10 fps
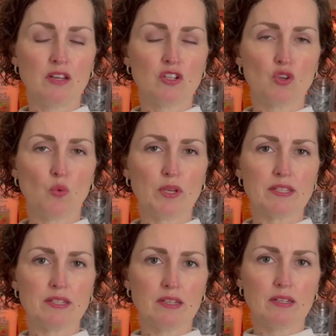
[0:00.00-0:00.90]

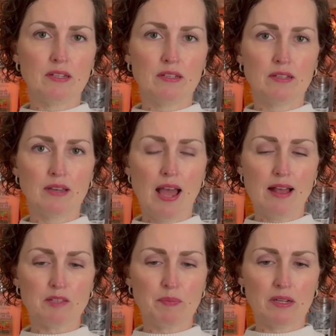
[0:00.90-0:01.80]
twisted
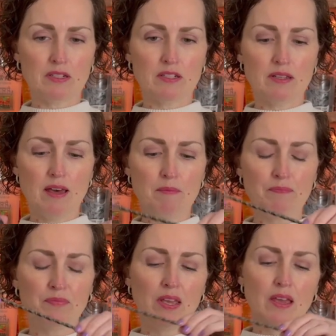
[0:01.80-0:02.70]
aspect to them.
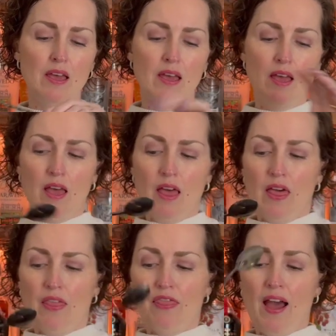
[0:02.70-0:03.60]

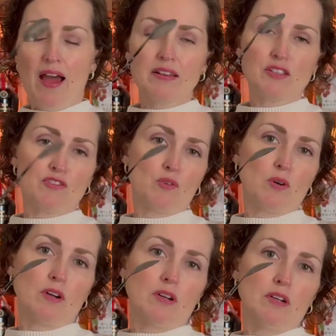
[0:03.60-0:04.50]
That is
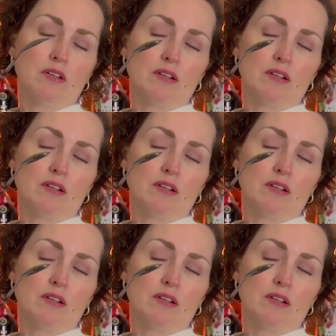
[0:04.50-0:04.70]
for